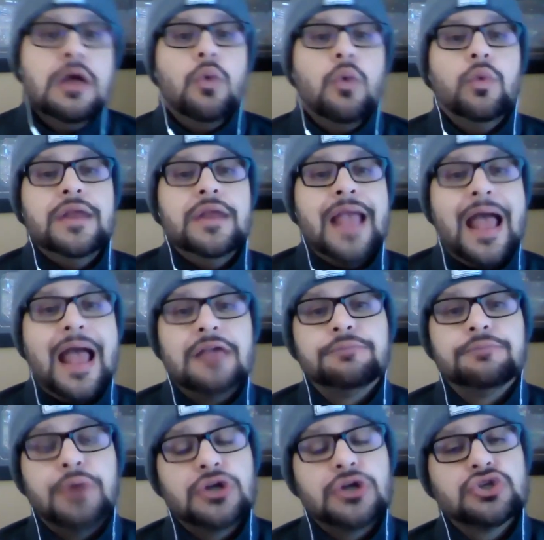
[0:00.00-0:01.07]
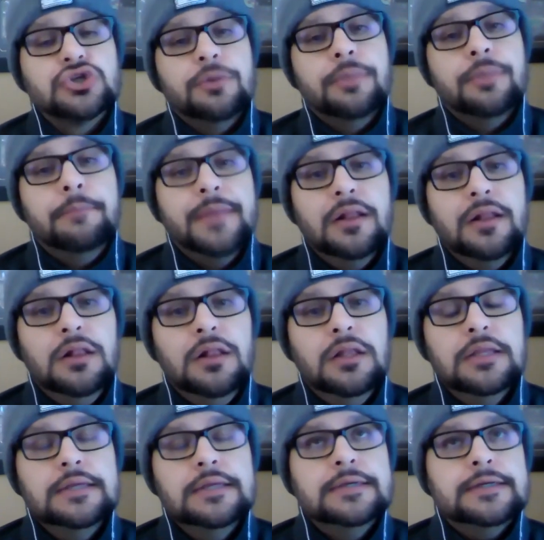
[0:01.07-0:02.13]
When he has pressure up the middle,
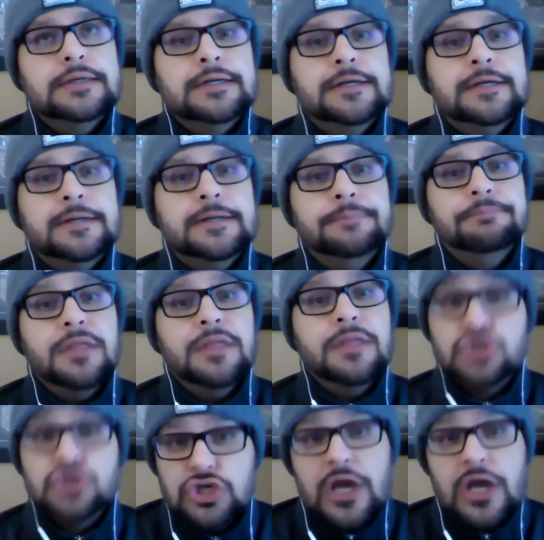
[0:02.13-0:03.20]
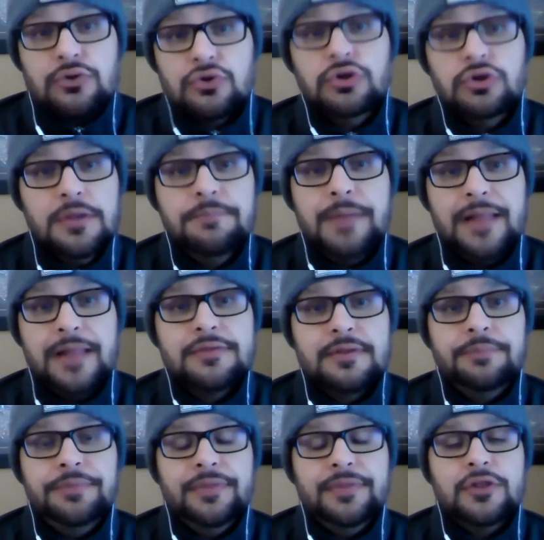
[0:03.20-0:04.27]
it's generally been
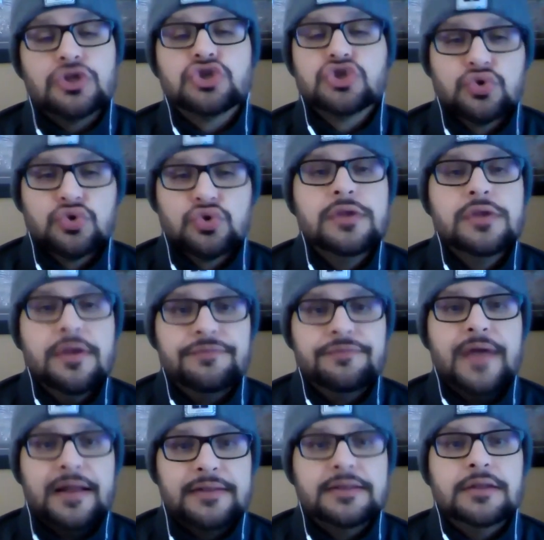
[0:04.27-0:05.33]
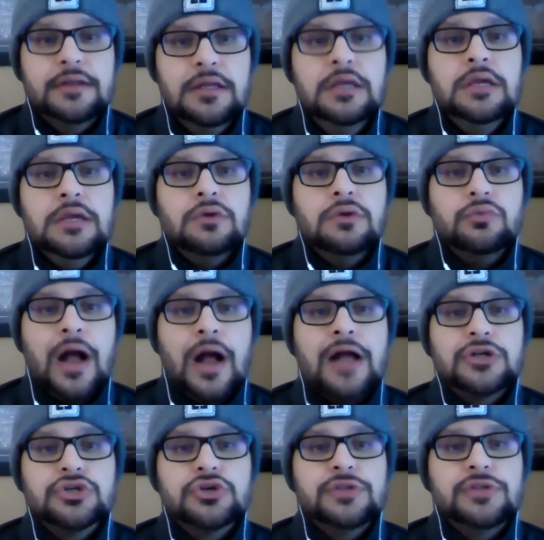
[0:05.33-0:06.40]
something that's truly affected
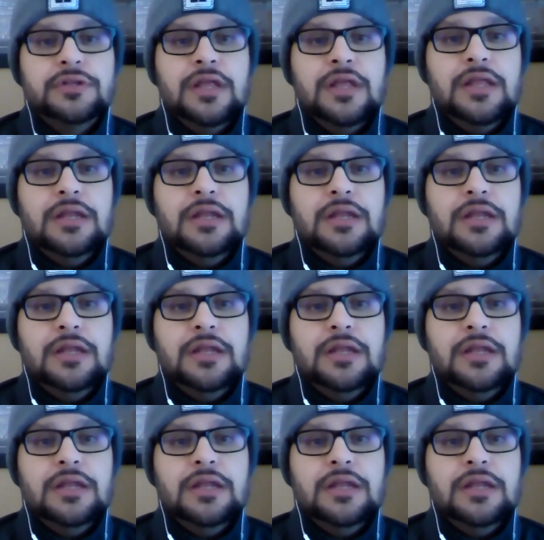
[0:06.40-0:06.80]
Rodgers and